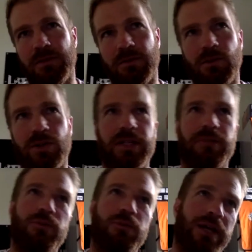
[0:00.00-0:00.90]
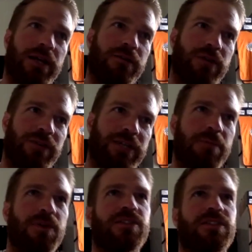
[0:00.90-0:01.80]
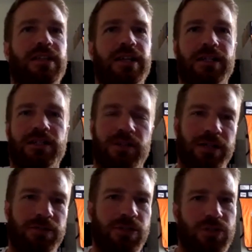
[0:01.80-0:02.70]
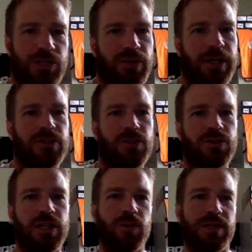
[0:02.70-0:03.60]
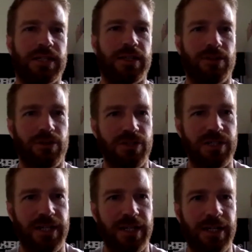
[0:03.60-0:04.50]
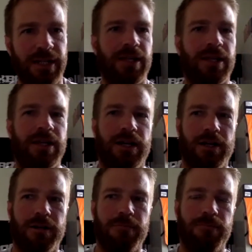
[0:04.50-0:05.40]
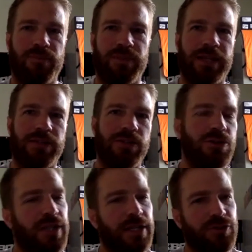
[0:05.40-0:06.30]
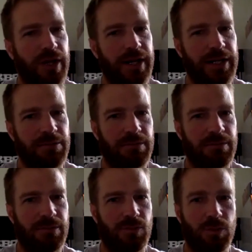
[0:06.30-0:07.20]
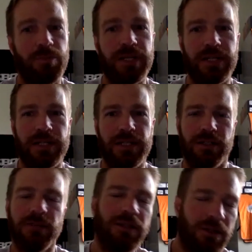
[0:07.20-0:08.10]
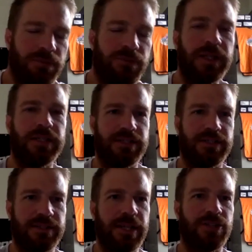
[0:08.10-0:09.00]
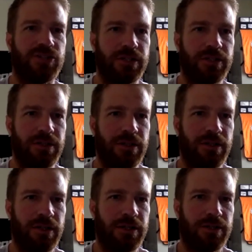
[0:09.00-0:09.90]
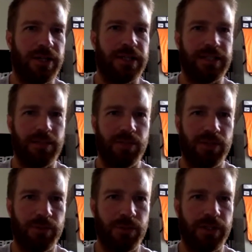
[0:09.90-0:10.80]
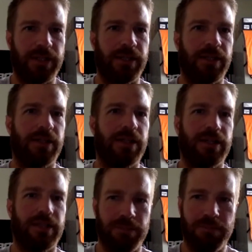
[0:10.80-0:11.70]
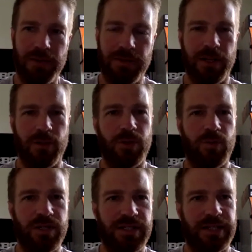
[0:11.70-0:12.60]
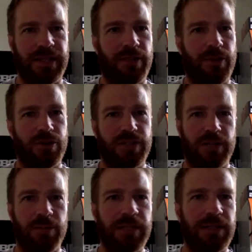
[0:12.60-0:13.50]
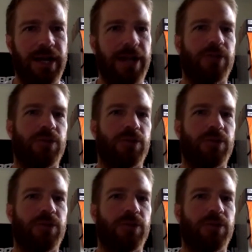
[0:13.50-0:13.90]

Looking at format, if we have a game on Sunday, I usually train Tuesday, Wednesday, Thursday. That Tuesday training will be a fitness session, trying to get that blood flowing again, and then maybe another one Wednesday, and that Thursday will be lighter, where